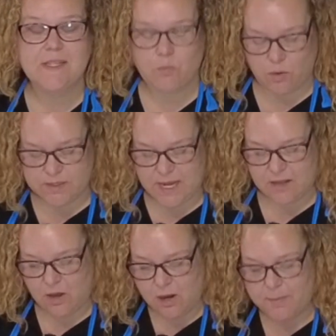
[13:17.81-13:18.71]
It won't take
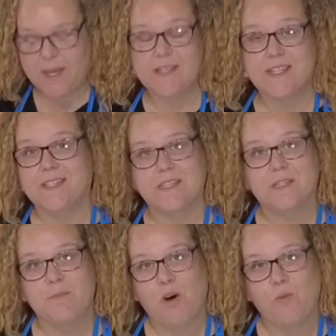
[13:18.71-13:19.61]
long because it's a
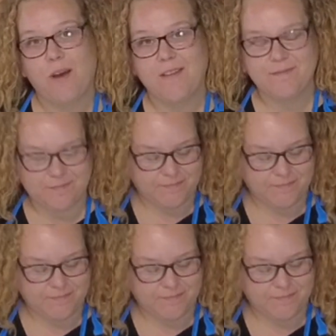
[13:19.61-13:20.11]
small one.